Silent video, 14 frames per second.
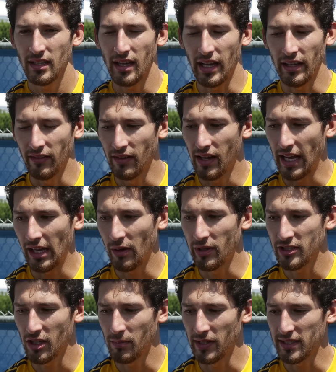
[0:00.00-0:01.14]
I
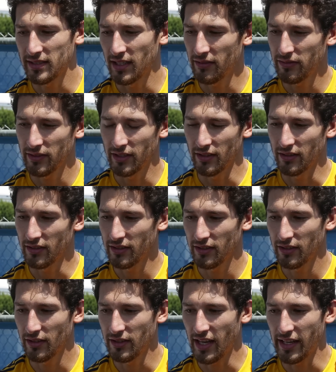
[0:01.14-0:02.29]
always told myself, you know,
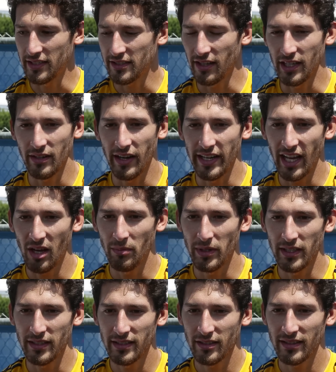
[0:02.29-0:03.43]
you're not a starter right now,
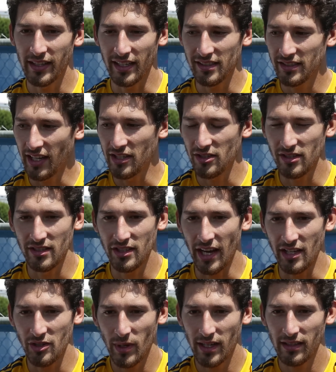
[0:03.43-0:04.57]
but things
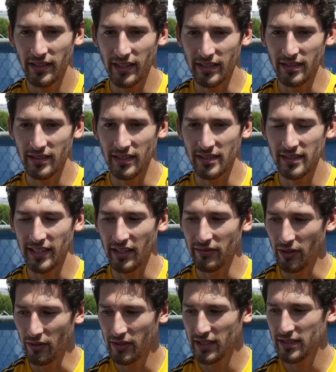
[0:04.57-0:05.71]
change quickly, and to stay
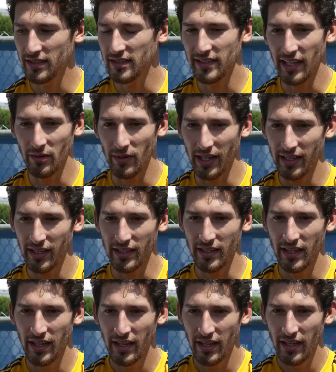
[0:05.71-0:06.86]
focused, to stay ready,
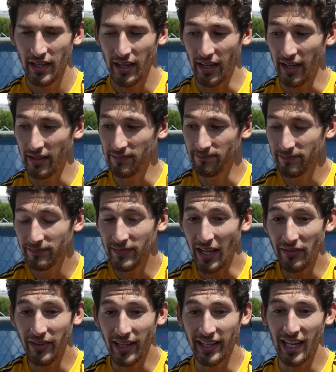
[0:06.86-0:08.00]
and I
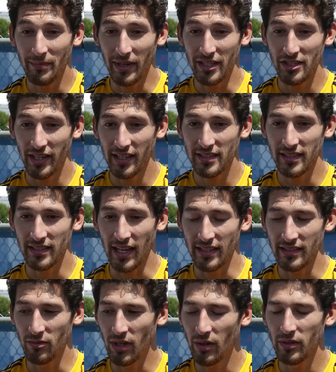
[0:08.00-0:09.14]
finally got my chance, and I
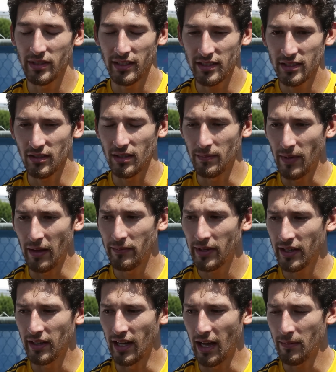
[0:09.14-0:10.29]
did well with it. So I'm
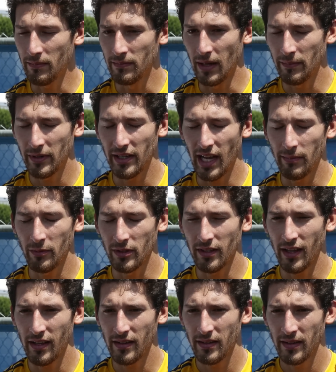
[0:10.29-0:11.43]
very happy with
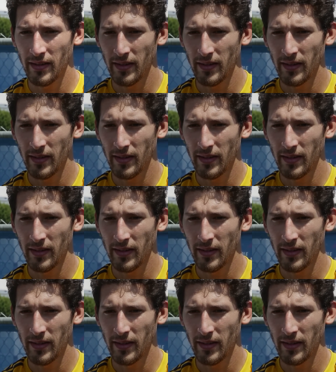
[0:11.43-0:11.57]
that.